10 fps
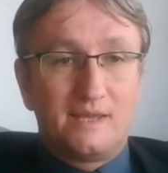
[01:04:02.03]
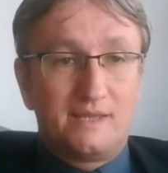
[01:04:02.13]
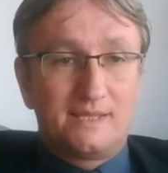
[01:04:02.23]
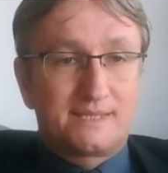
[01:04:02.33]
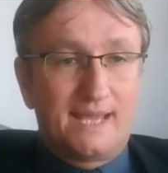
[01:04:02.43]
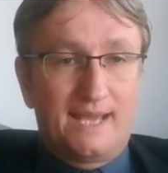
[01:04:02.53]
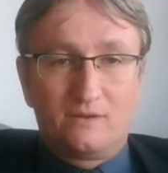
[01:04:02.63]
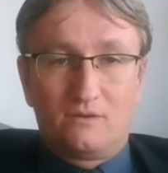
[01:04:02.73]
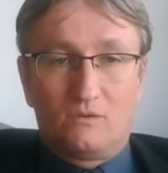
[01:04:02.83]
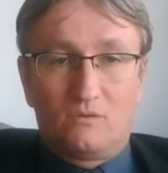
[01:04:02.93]
It
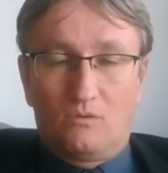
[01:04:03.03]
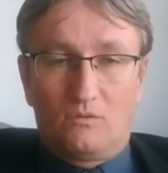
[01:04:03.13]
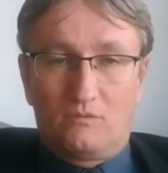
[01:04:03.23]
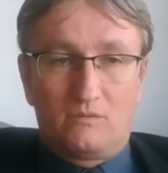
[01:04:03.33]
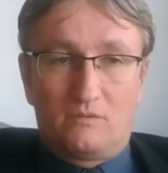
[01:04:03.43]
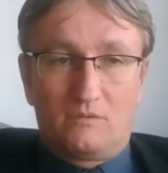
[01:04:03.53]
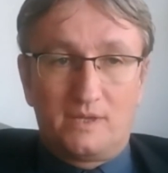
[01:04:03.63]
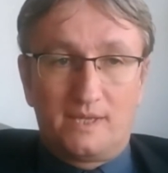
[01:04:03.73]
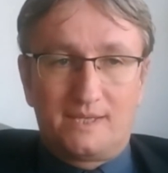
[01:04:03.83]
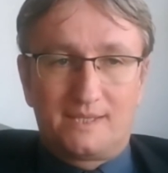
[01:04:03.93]

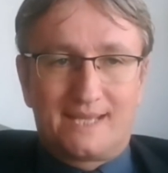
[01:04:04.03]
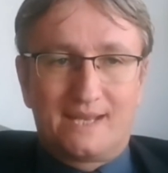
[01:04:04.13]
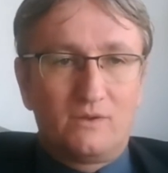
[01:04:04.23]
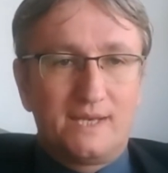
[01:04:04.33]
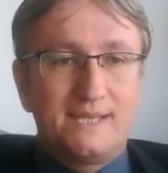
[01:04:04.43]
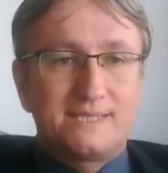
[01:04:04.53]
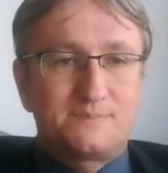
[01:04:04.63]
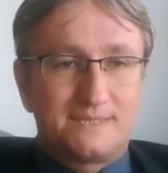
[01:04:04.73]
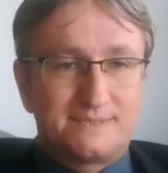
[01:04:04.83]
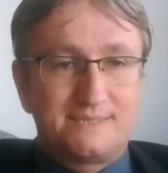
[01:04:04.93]
can only
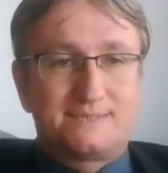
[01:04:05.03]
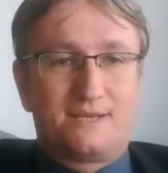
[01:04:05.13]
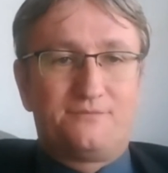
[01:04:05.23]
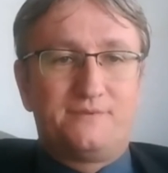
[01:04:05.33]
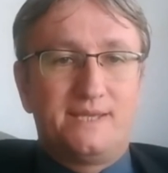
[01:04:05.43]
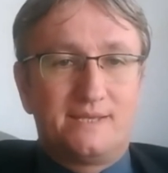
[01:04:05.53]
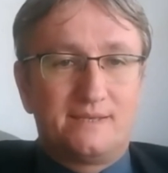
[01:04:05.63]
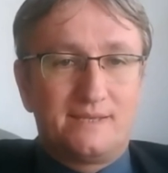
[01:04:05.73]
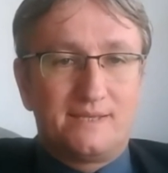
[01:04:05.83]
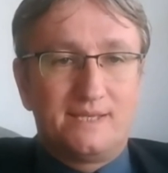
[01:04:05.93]
express itself in
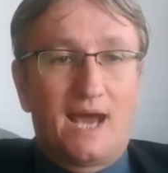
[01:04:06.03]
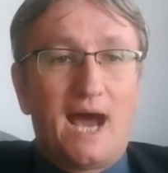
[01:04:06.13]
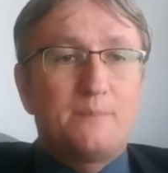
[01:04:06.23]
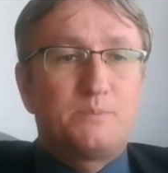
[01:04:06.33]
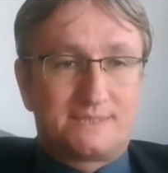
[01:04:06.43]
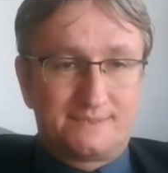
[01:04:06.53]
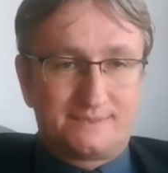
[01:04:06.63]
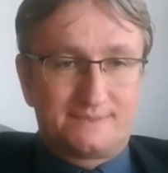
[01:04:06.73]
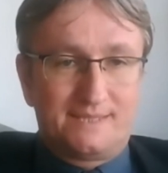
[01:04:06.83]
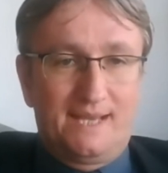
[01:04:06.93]

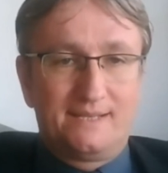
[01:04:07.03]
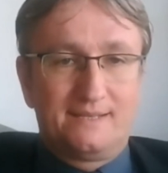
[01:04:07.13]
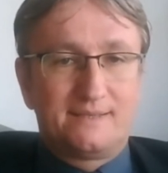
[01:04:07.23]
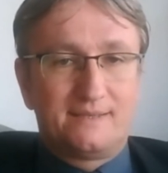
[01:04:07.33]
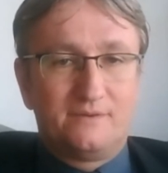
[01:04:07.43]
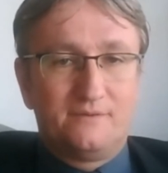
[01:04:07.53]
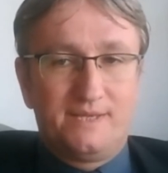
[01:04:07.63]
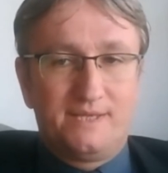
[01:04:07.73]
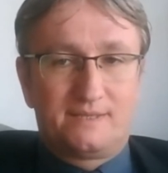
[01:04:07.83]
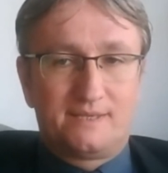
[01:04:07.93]
hypotheses and
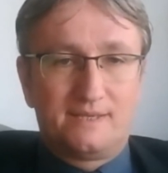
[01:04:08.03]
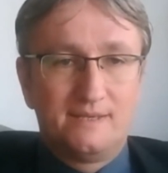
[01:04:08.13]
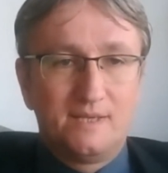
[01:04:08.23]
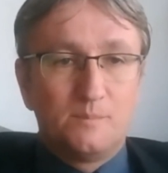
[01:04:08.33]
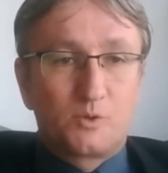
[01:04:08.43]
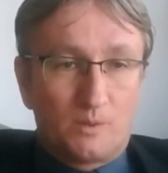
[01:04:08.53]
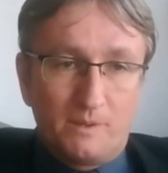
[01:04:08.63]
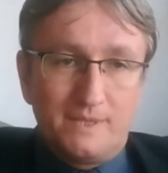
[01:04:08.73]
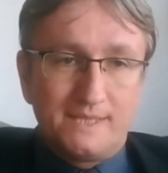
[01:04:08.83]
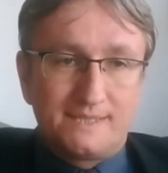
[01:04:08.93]
with
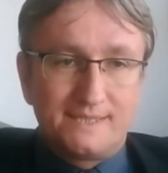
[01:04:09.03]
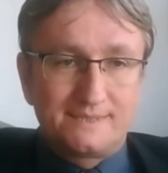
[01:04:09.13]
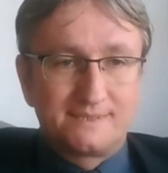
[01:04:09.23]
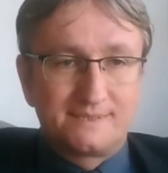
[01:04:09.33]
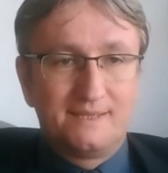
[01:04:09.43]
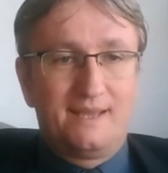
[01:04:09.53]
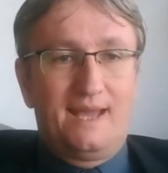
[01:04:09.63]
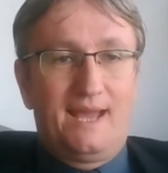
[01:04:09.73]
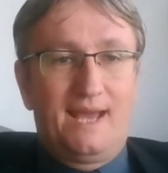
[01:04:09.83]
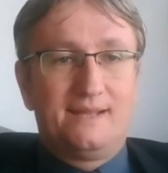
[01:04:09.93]
probabilities.
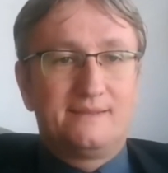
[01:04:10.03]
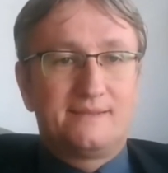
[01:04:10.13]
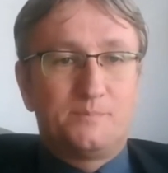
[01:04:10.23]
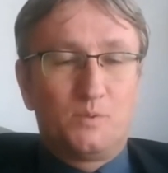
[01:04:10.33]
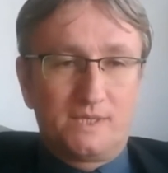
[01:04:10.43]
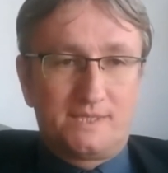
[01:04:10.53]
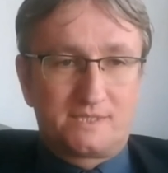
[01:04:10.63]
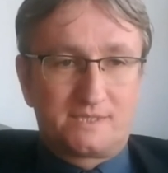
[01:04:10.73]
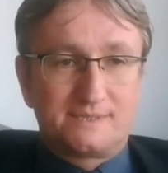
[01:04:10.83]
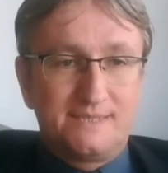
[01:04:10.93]
And
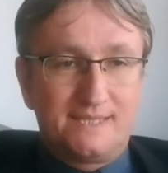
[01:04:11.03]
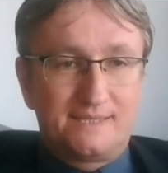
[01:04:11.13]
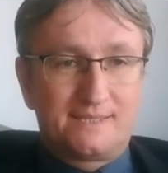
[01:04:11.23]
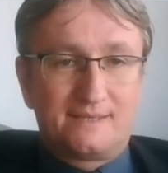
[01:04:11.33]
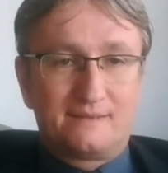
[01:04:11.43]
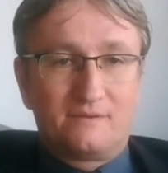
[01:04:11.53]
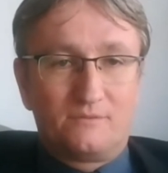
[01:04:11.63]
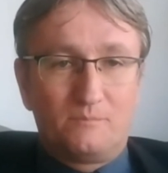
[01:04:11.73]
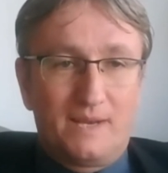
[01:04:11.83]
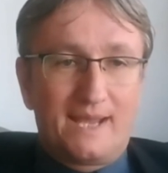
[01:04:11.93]
politicians need
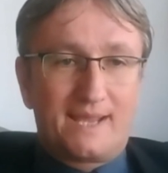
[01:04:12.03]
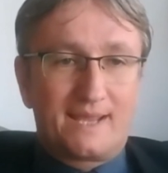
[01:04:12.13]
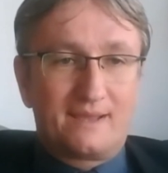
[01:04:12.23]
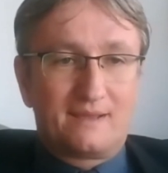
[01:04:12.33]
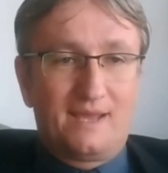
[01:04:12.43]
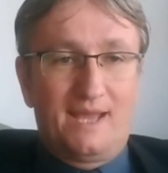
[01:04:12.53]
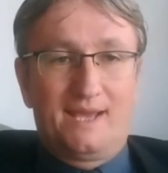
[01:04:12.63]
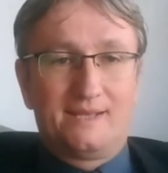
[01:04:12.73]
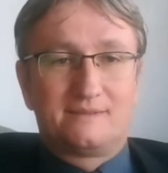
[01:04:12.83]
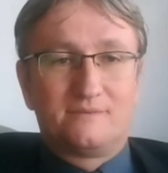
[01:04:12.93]
black
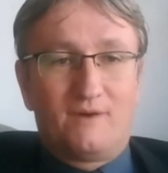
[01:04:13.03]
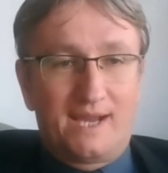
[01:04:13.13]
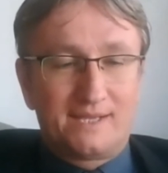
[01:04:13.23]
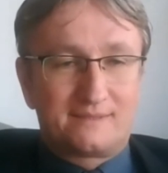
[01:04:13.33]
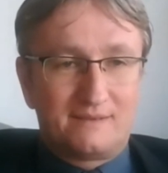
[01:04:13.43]
and white,